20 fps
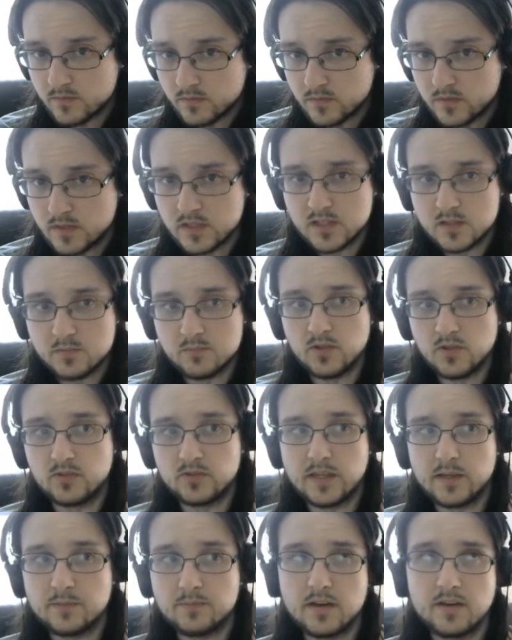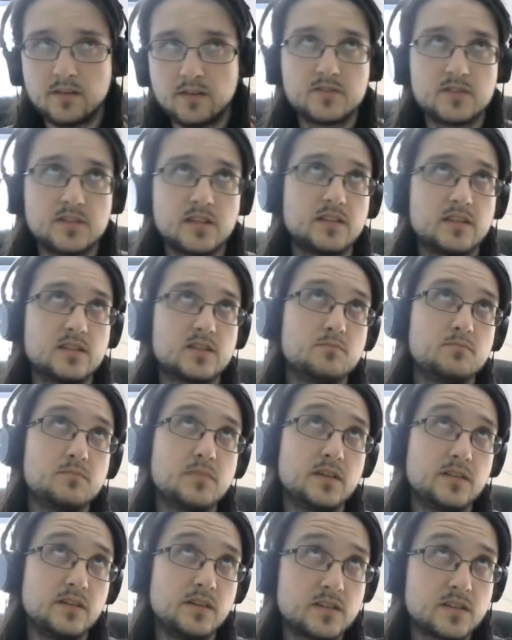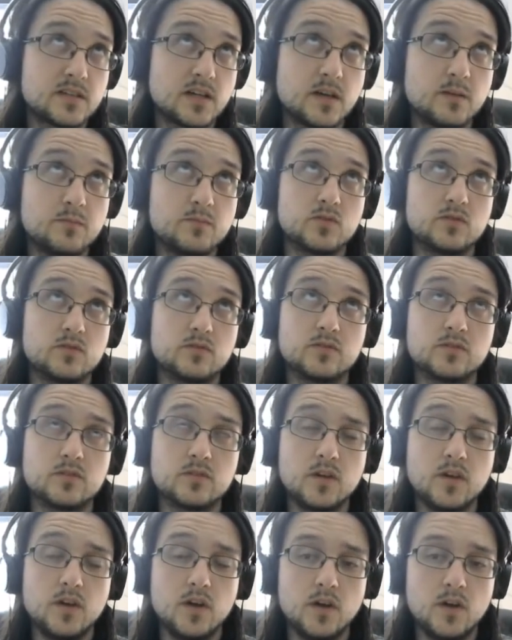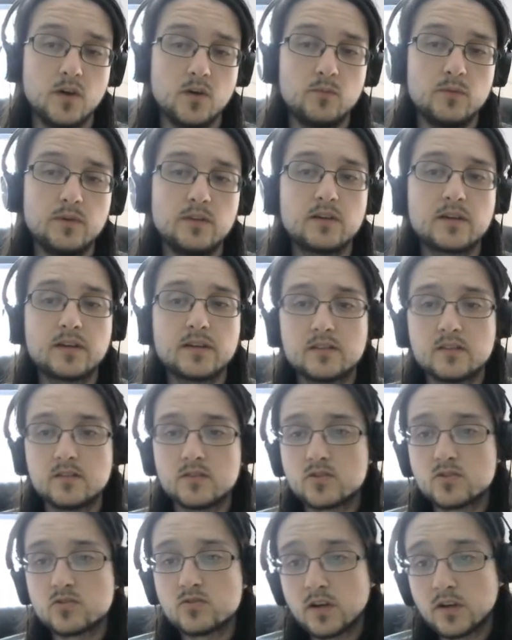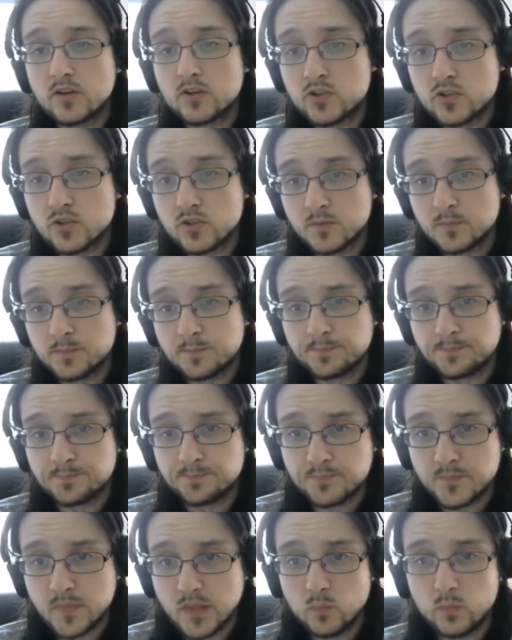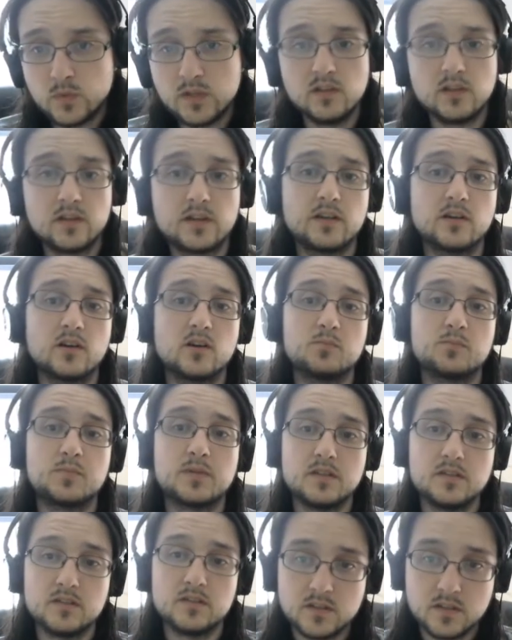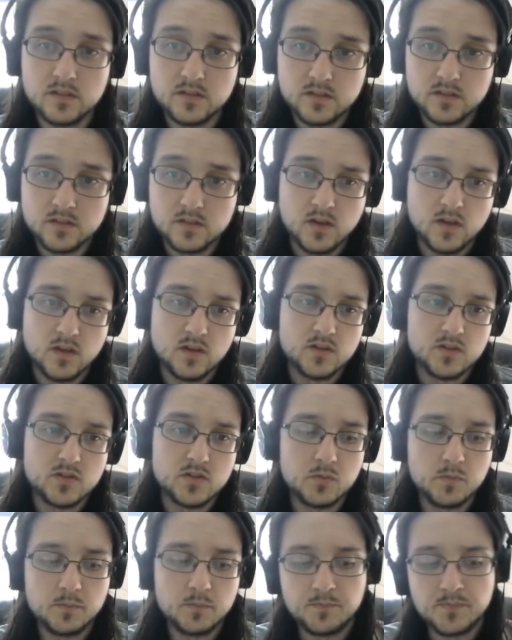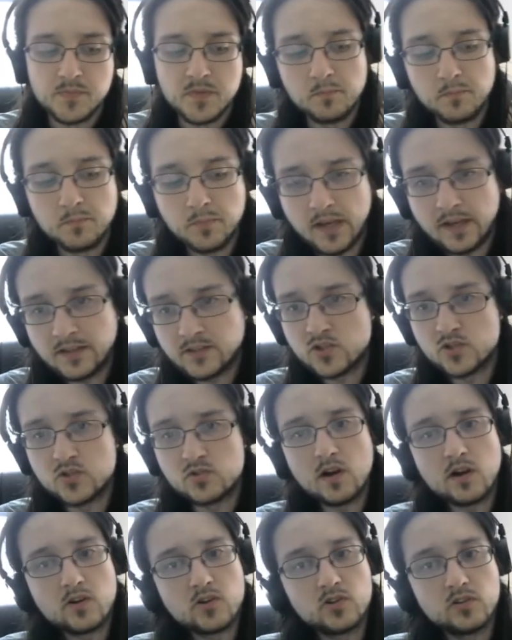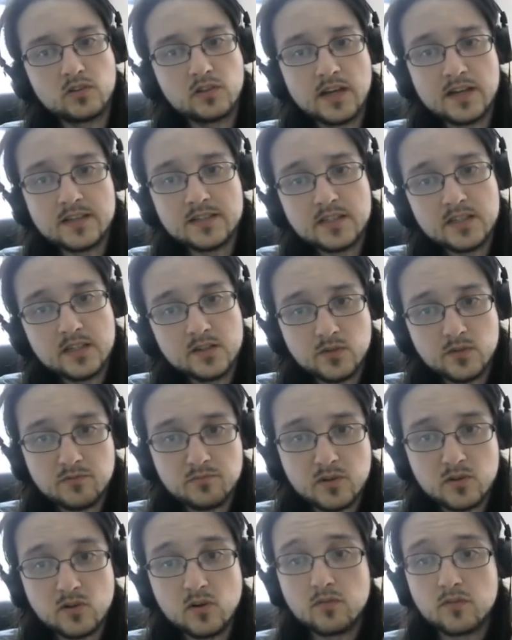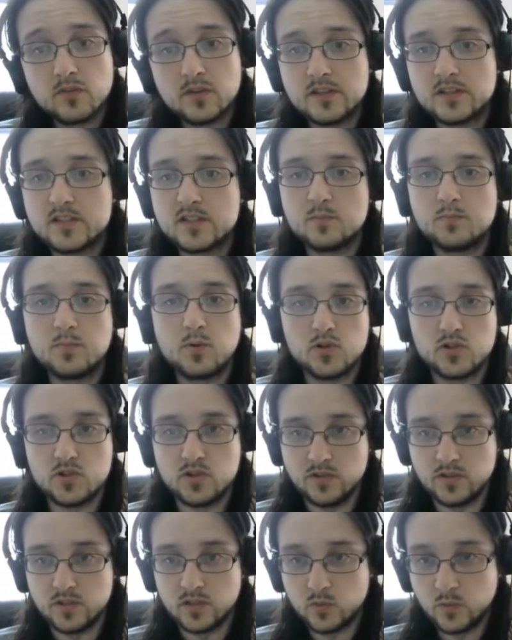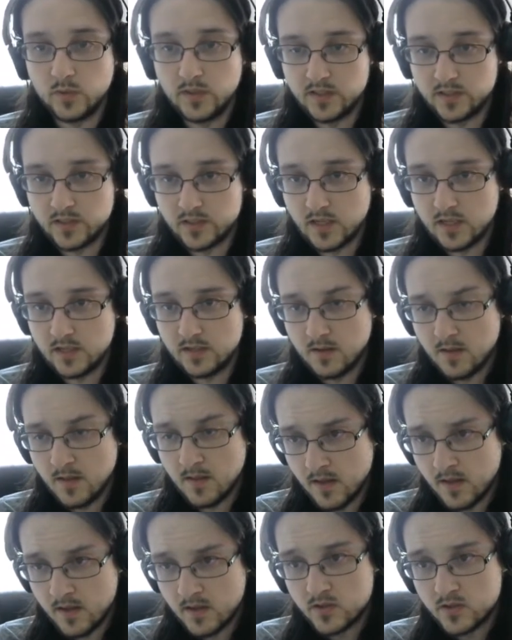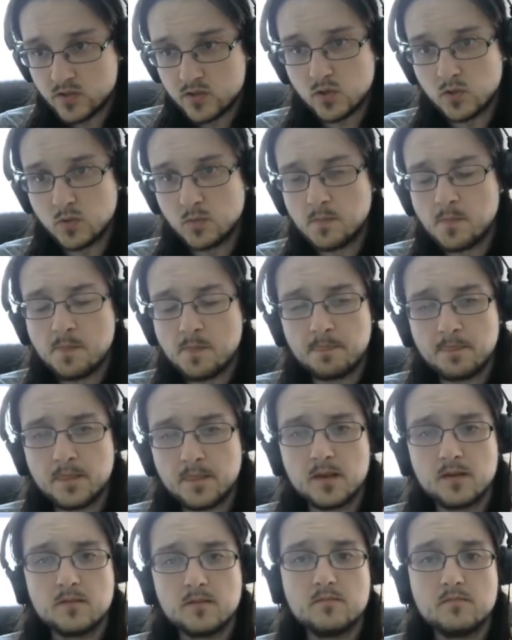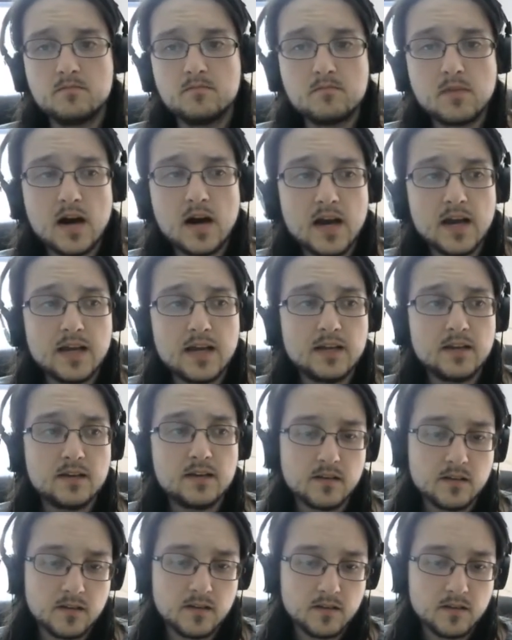this middle game, I've said this a million times over, we look at the structure, we look at our pieces. So black's structural idea we've been over, it's to push on the queen side. So my